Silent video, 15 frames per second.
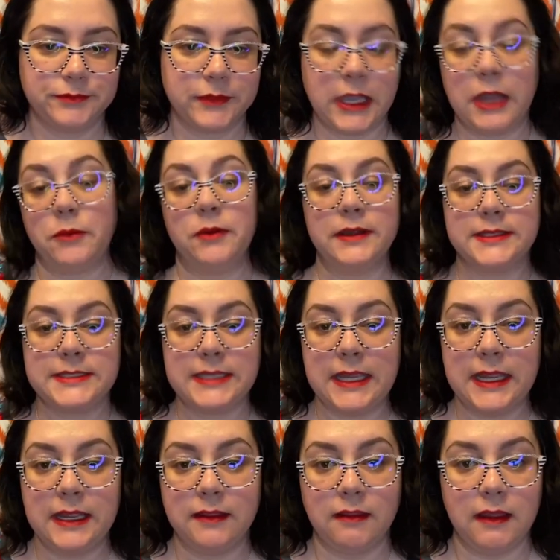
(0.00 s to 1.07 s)
I don't want to
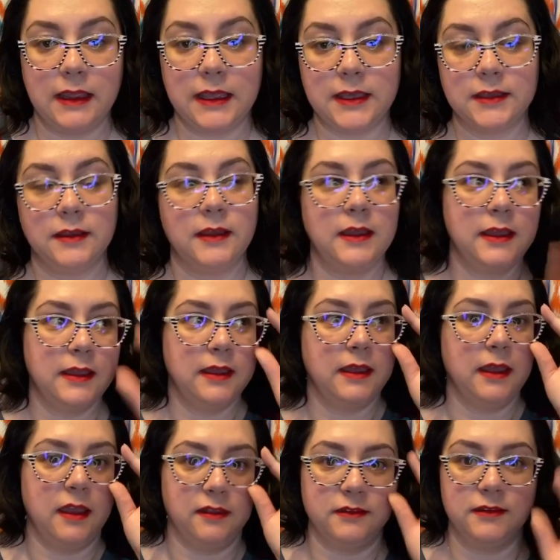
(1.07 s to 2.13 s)
say like
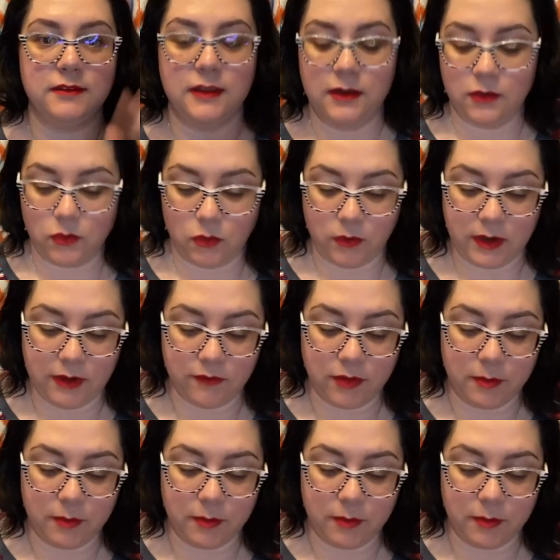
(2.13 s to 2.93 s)
hesitant or whatever,